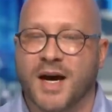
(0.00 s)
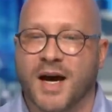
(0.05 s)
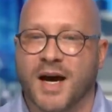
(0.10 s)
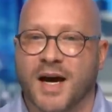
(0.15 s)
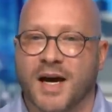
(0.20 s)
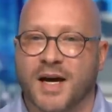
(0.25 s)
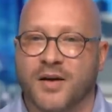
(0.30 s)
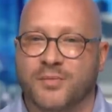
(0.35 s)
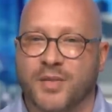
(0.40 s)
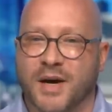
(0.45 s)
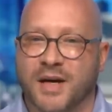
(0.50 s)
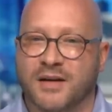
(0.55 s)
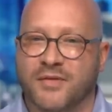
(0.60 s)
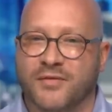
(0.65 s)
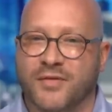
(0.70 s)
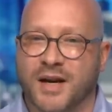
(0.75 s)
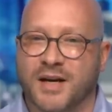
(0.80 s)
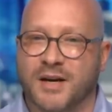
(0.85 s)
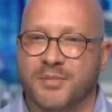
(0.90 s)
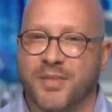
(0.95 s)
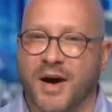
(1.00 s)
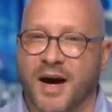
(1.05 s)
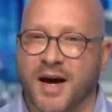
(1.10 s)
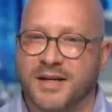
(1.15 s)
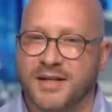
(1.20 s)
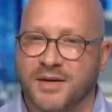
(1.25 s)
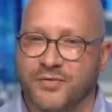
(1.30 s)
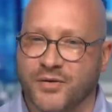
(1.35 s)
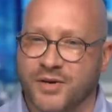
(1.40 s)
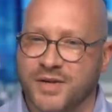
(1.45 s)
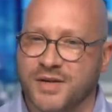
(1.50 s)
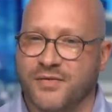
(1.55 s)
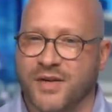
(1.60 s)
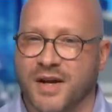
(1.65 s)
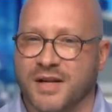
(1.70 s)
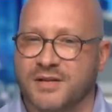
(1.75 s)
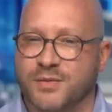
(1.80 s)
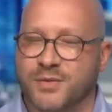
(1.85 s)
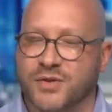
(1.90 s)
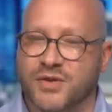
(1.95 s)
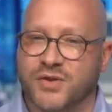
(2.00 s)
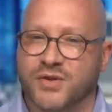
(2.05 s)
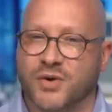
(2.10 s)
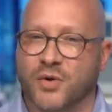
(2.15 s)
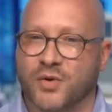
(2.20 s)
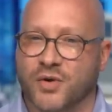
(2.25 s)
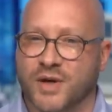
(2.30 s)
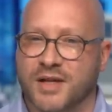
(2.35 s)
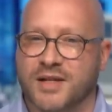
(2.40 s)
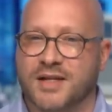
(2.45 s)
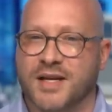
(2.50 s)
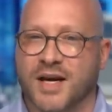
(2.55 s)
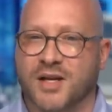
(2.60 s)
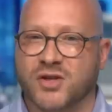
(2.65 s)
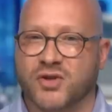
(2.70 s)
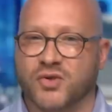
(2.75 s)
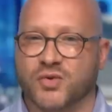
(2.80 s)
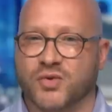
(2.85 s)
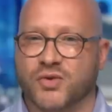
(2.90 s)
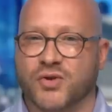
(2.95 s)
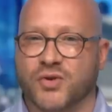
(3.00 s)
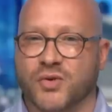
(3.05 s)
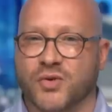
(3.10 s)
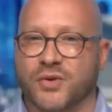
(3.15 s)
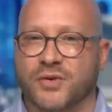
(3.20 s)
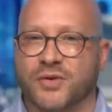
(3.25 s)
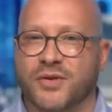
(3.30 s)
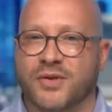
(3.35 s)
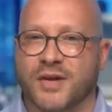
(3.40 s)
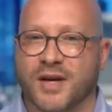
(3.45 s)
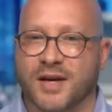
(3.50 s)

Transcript: uh, have been defended by a different defence, which is called contextual truth.